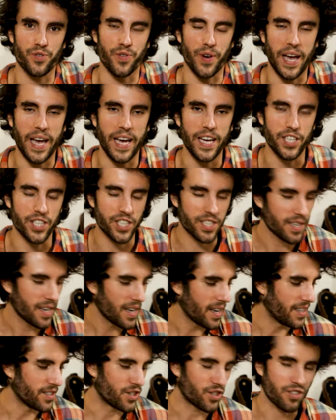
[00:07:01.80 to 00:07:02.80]
for age.
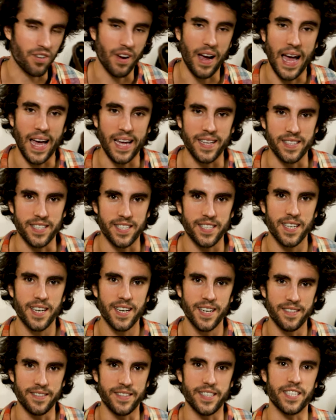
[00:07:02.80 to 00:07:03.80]
And so hence
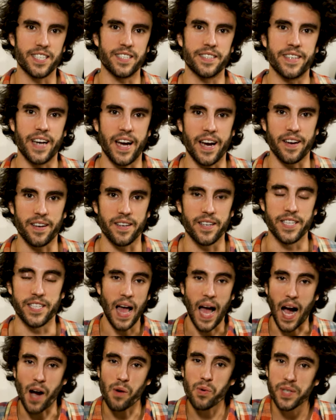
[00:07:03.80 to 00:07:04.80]
this entire list.
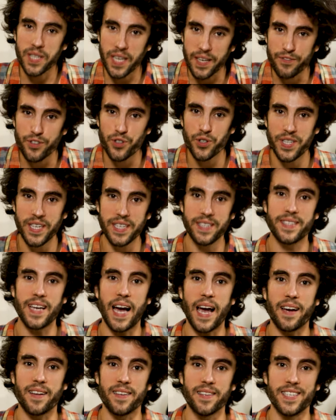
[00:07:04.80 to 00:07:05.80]
I will give you the
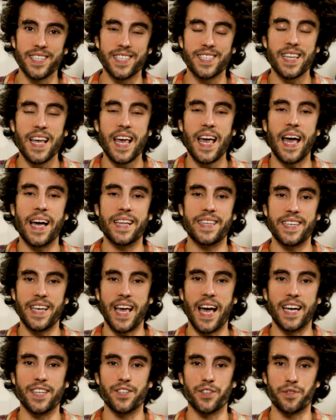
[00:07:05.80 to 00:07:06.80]
entire list at
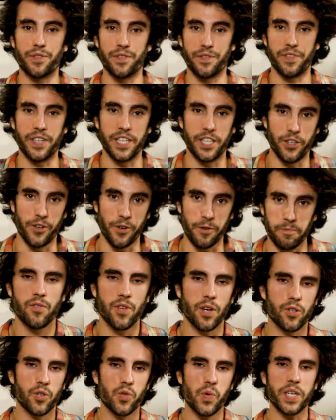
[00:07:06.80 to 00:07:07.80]
the end of the video.
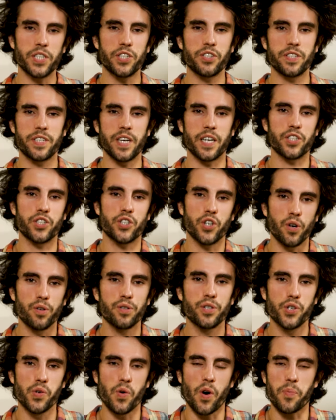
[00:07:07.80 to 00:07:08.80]
Now, the questions I
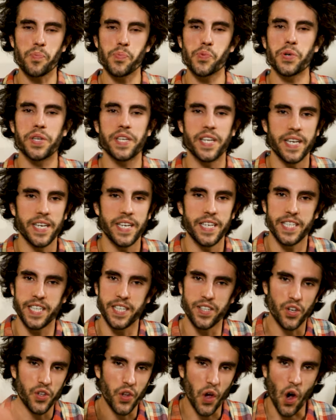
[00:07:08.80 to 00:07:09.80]
showed you are pretty easy.
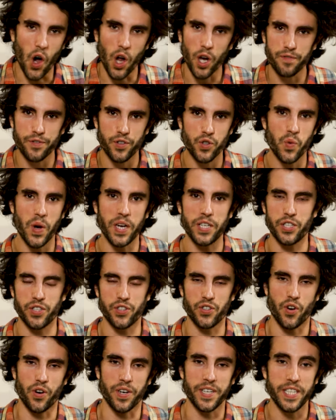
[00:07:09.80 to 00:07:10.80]
Not all of the
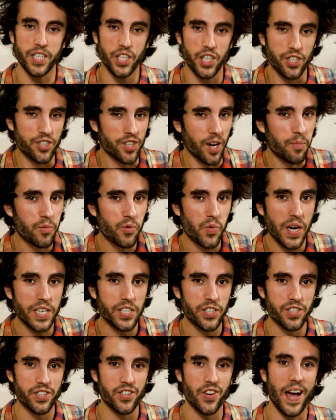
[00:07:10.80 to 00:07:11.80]
questions are easy. Some
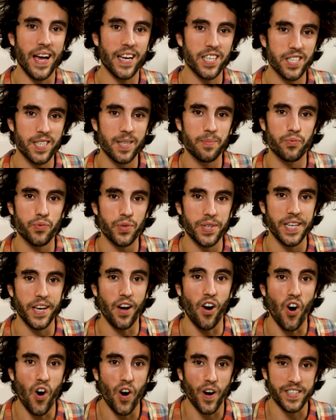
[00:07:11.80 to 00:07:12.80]
questions are actually pretty
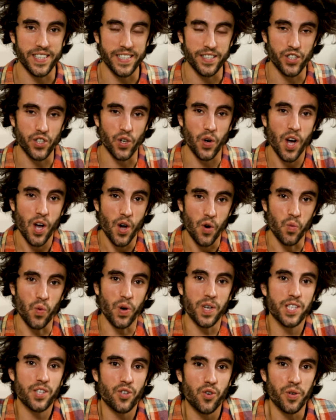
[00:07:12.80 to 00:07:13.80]
hard. And so
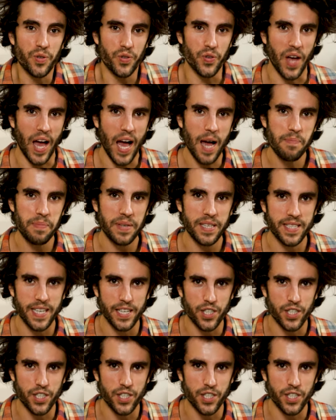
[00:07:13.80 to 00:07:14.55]
what's going to happen is